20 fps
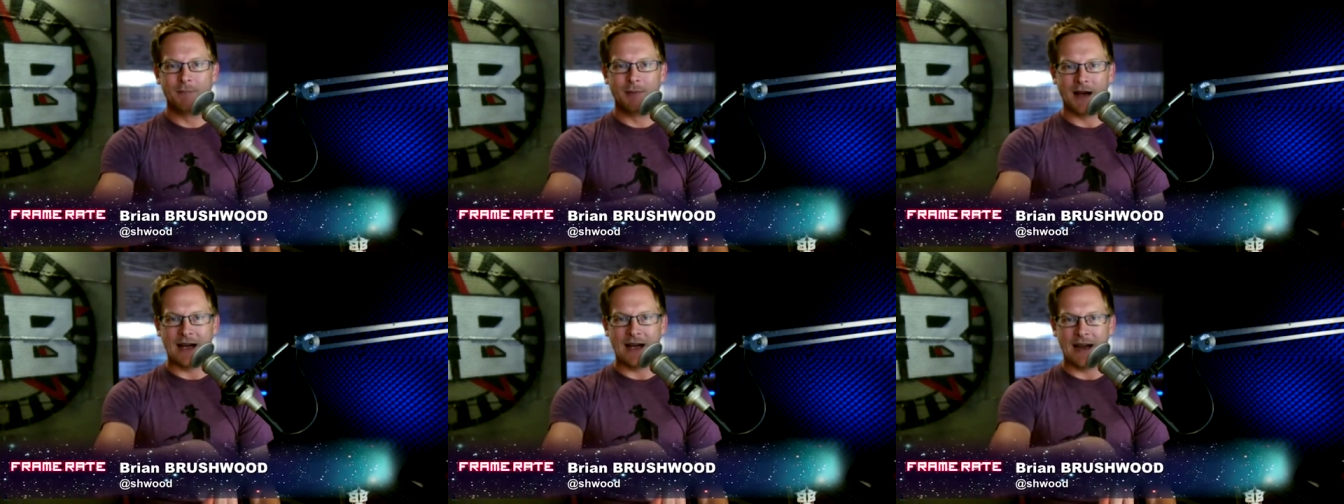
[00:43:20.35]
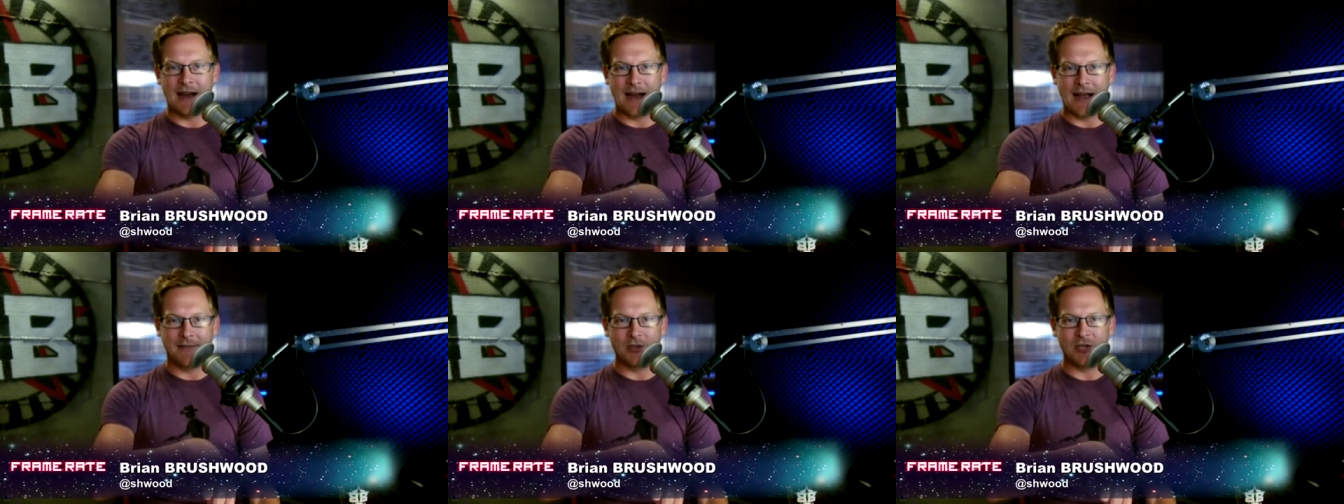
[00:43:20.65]

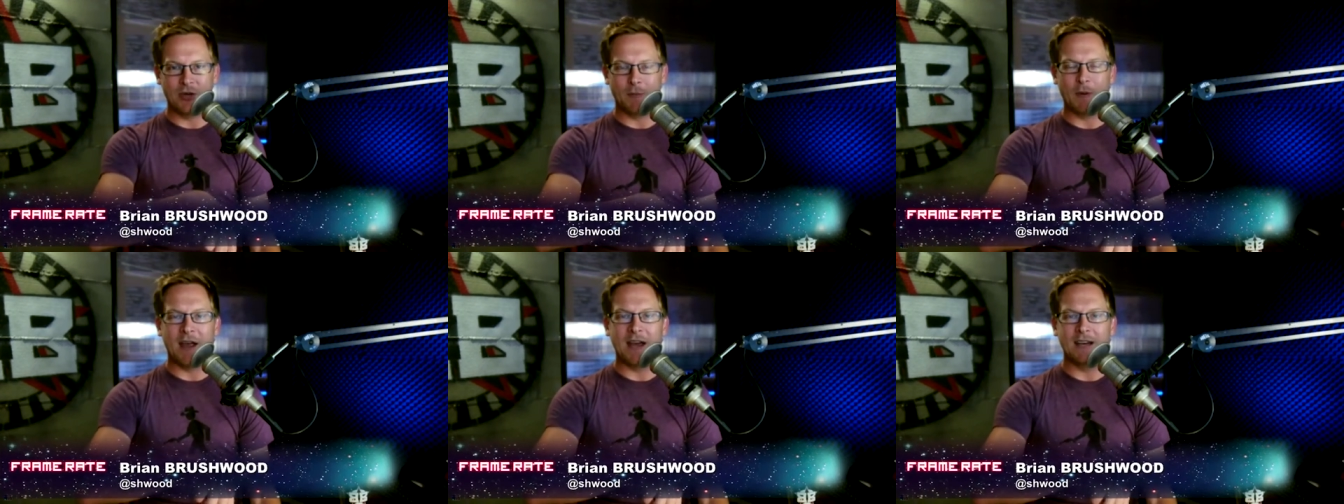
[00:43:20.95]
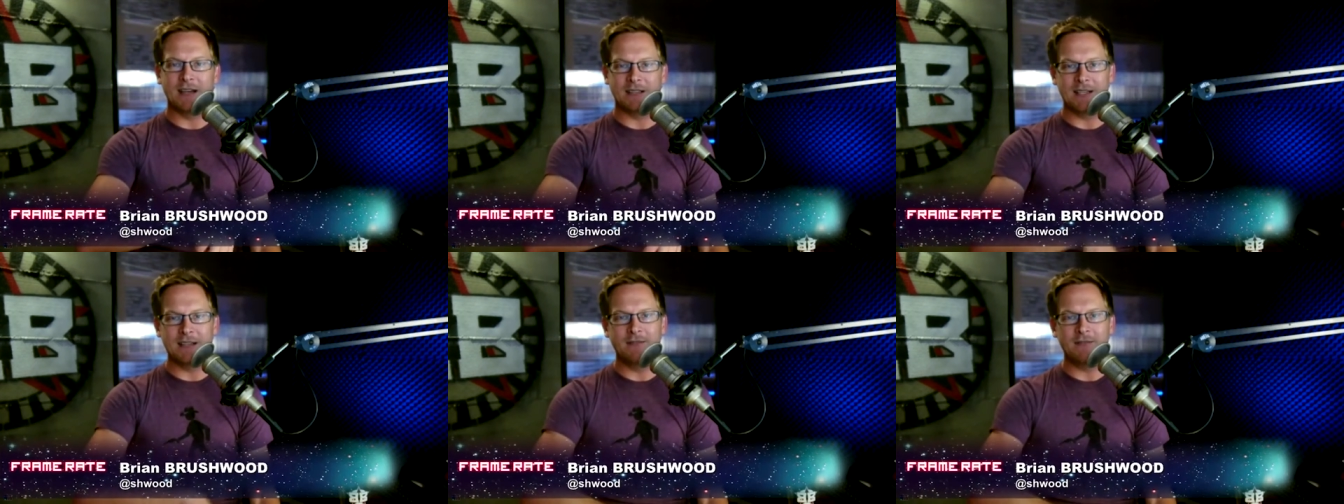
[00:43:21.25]
by having to
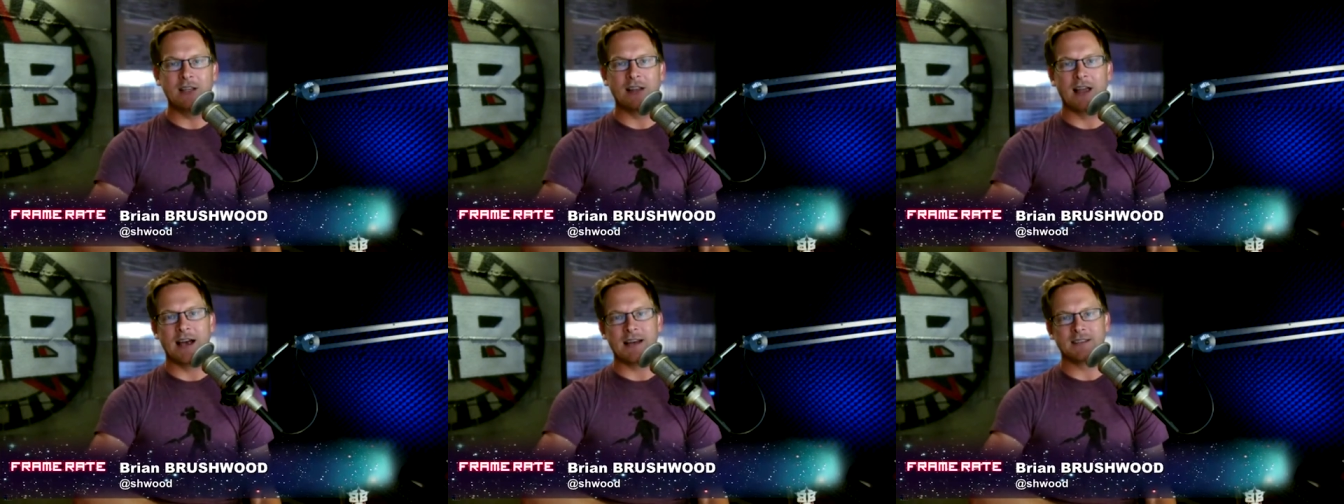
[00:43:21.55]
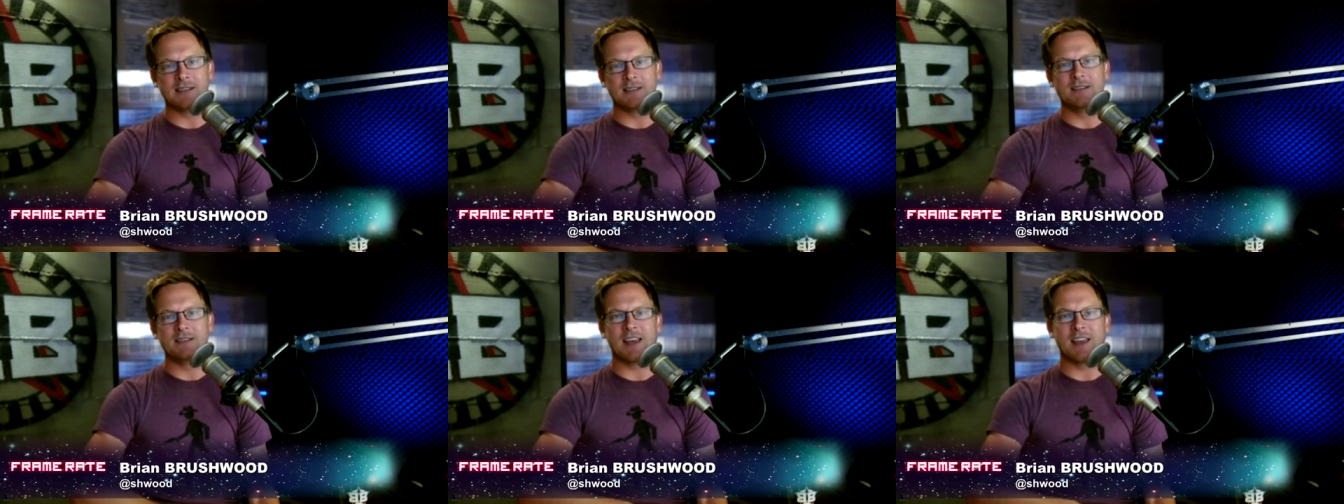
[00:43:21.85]
pay a tv
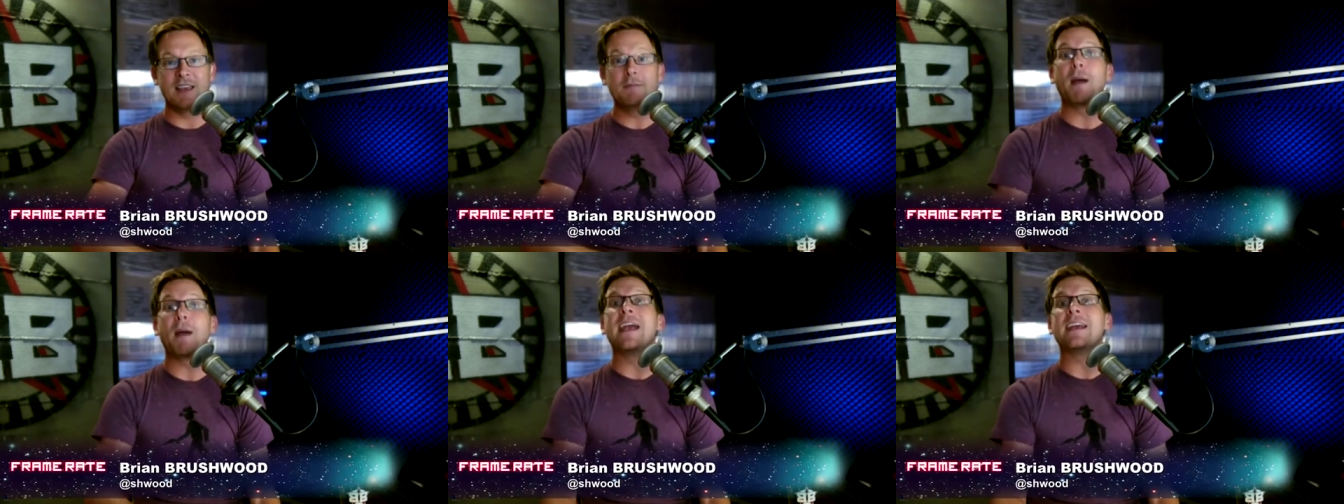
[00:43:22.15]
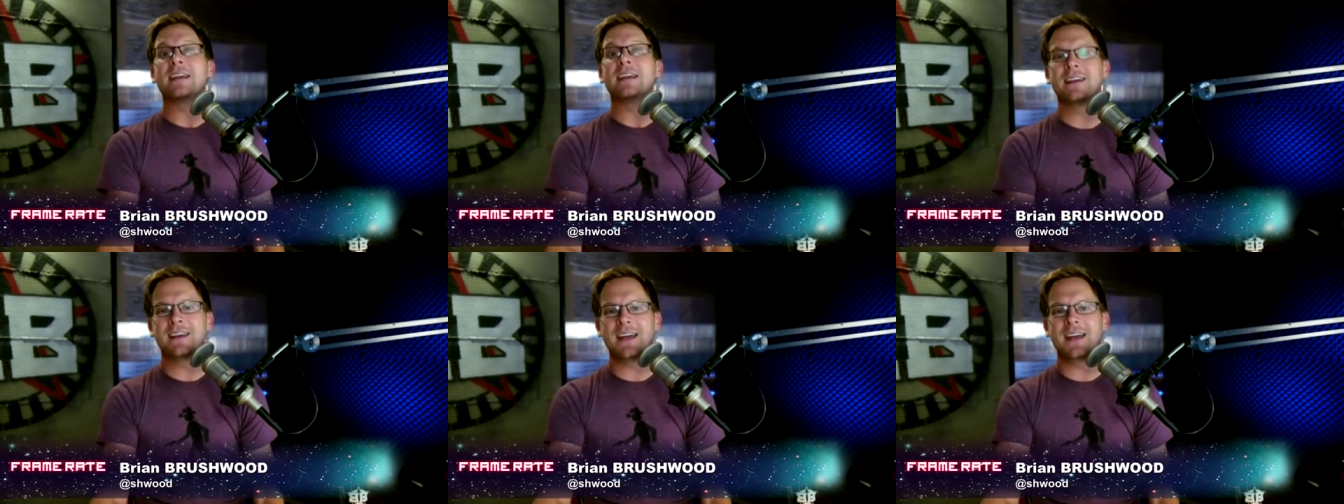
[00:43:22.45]
license and then
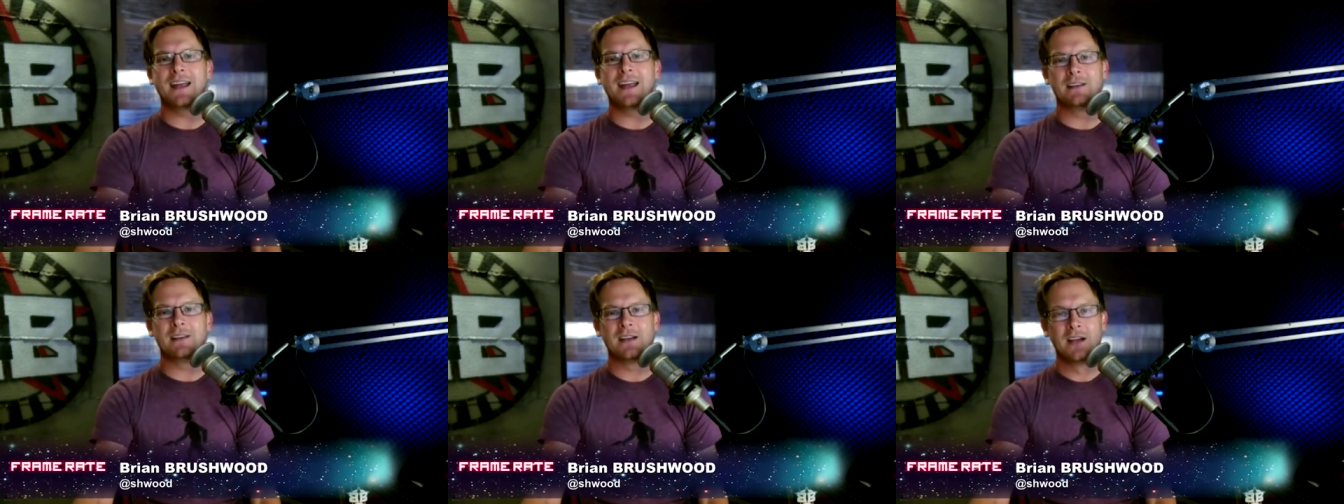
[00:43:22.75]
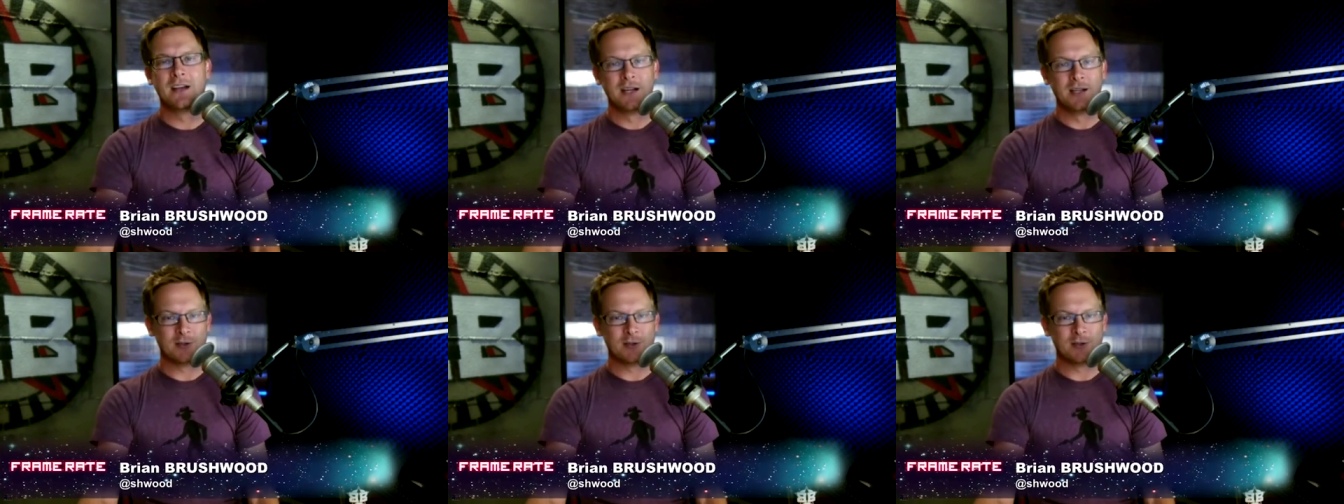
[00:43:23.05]
paying again